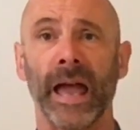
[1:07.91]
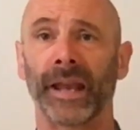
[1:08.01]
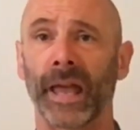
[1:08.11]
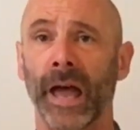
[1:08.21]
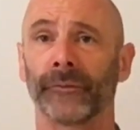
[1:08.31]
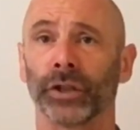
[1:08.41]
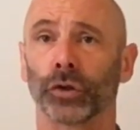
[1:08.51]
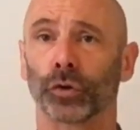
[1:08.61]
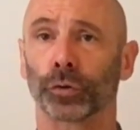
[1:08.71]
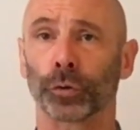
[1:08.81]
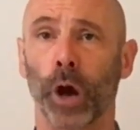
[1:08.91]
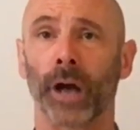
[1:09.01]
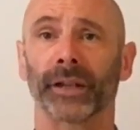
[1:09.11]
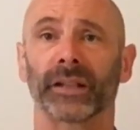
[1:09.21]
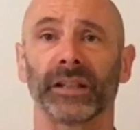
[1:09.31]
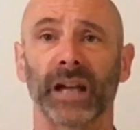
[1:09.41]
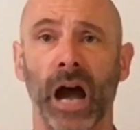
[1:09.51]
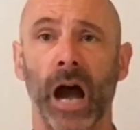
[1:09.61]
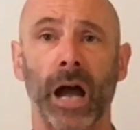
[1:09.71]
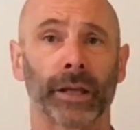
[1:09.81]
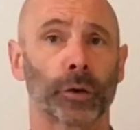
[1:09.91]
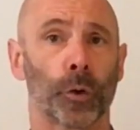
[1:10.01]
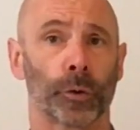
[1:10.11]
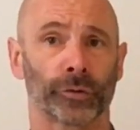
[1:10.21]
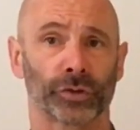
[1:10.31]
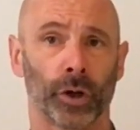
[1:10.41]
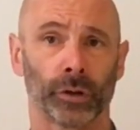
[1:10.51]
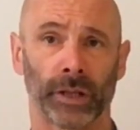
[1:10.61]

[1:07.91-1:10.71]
and having chronically high cortisol